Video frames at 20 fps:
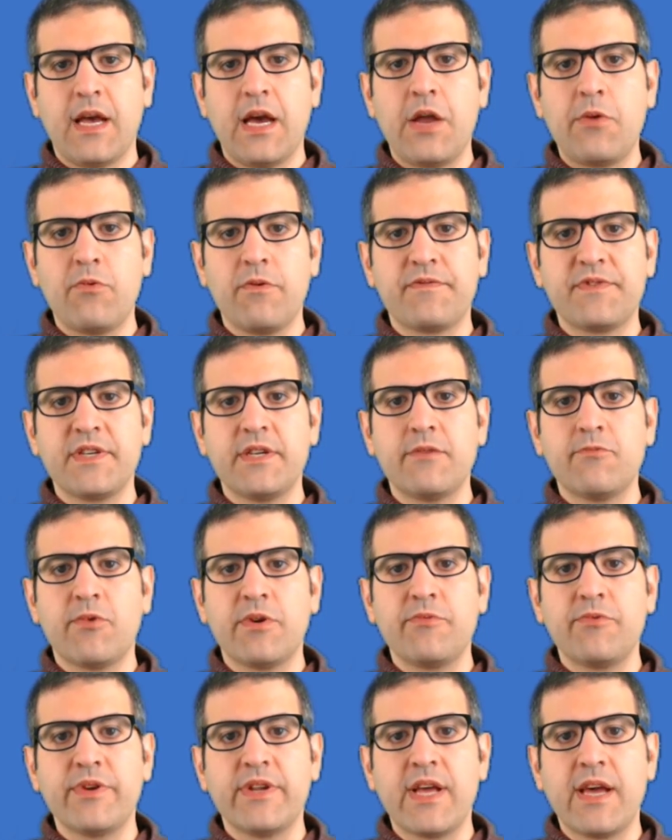And we've seen
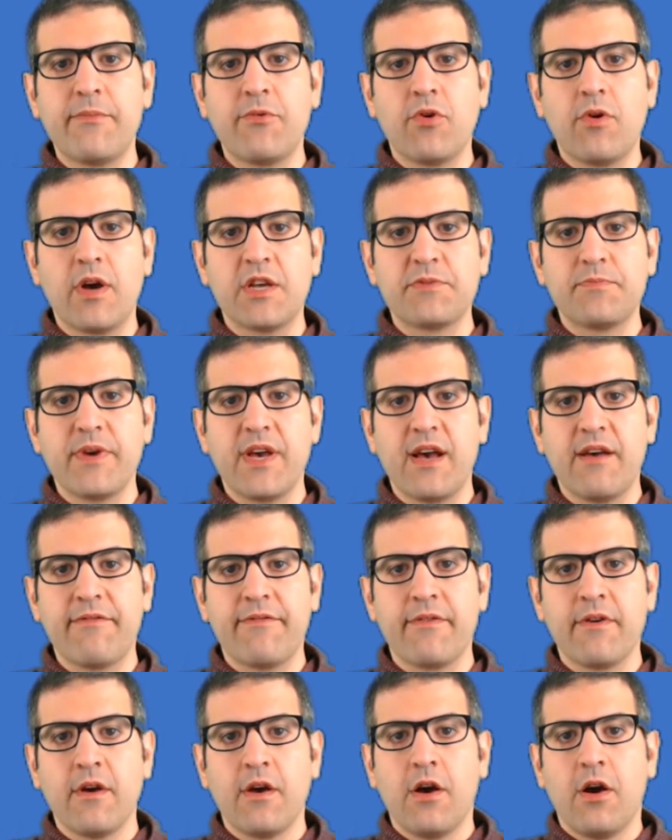when we enable
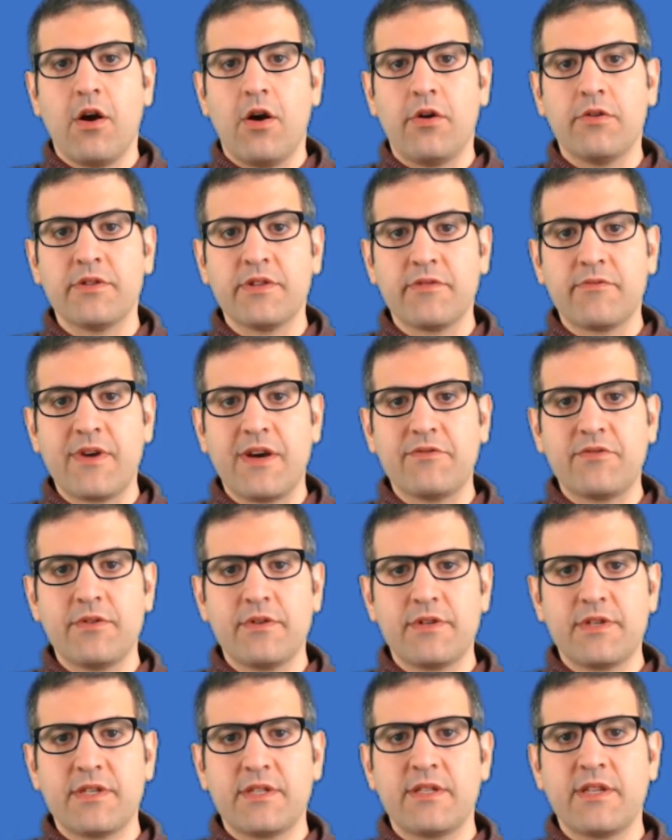OSPF on the
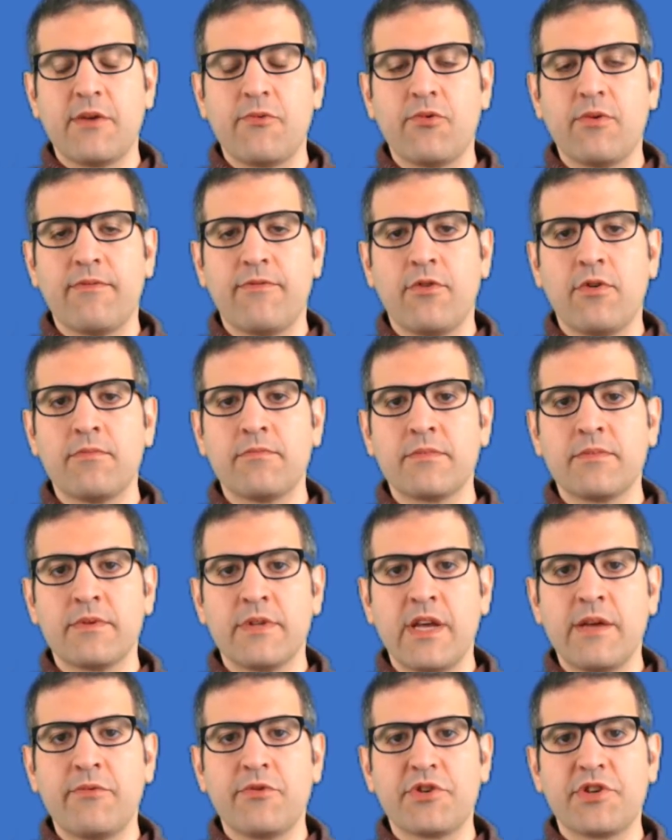routers, they will form
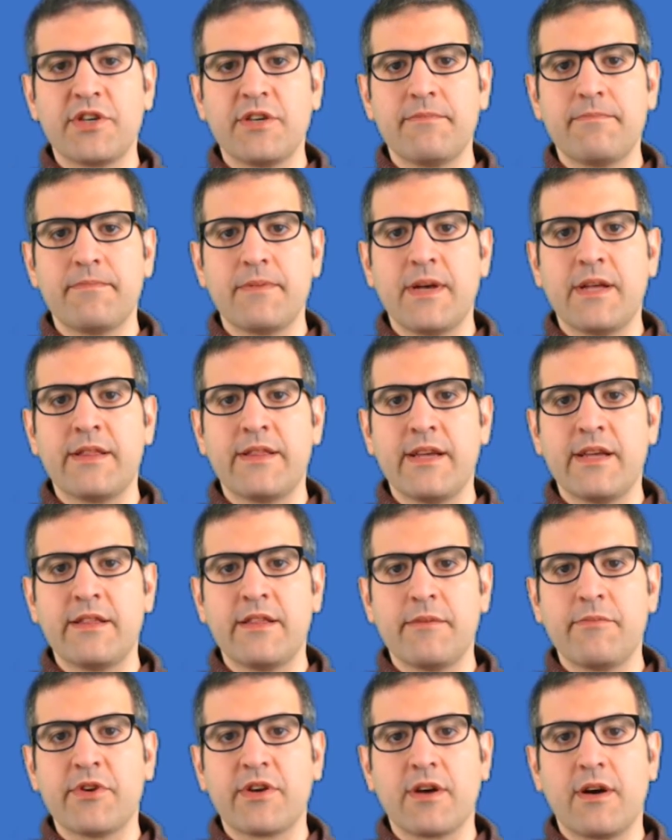neighborship and then
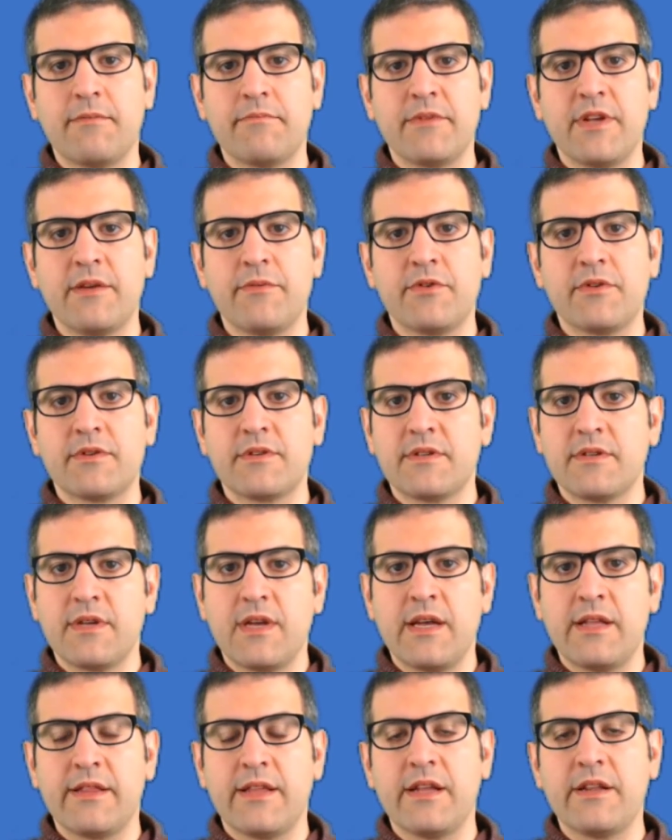they become neighbors,
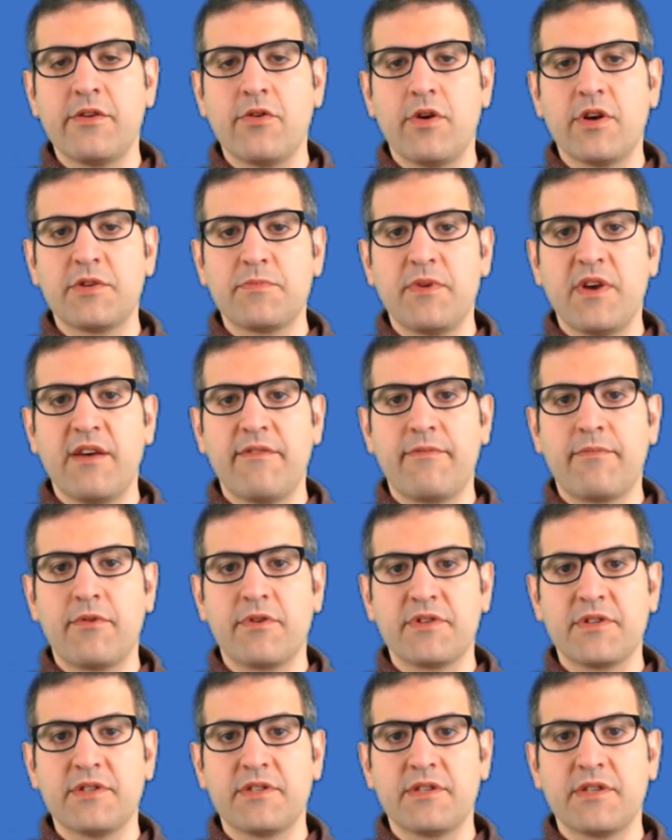and then the OSPF
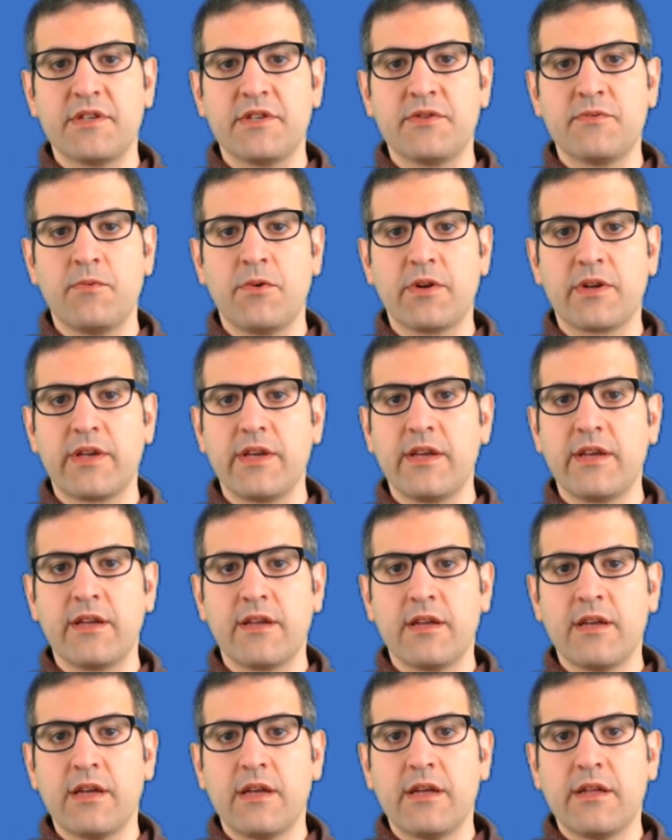process is working.